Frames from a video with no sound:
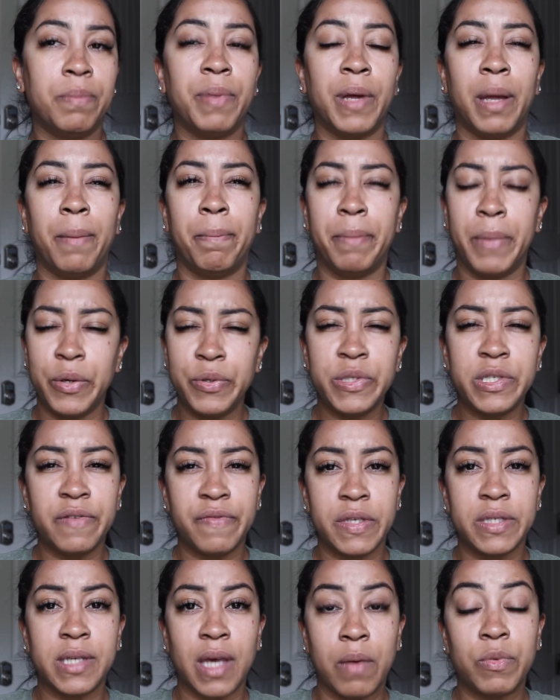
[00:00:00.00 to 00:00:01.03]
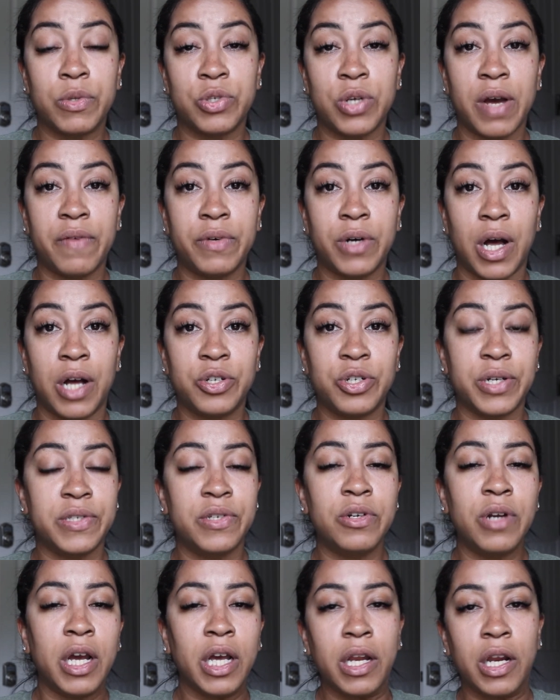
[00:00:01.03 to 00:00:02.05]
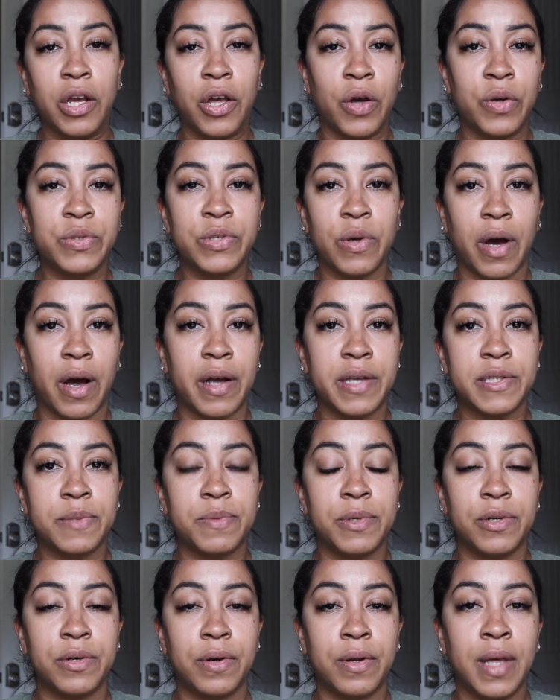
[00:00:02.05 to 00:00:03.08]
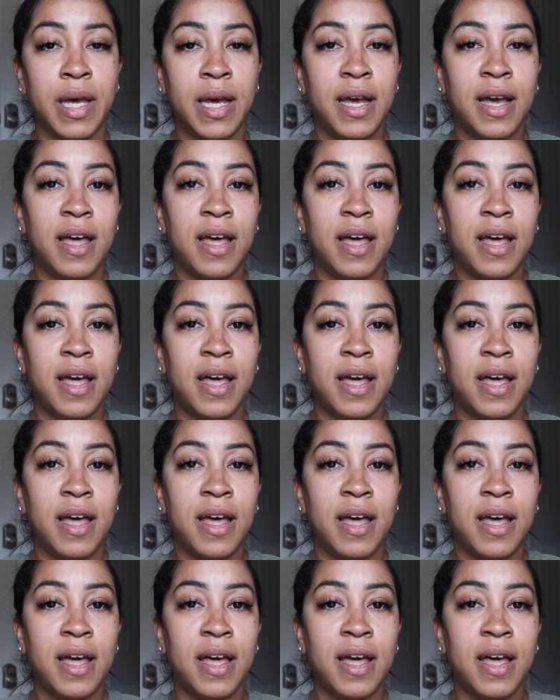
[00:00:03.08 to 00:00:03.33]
but most of the time with travel contracts, you're not going to go to a hospital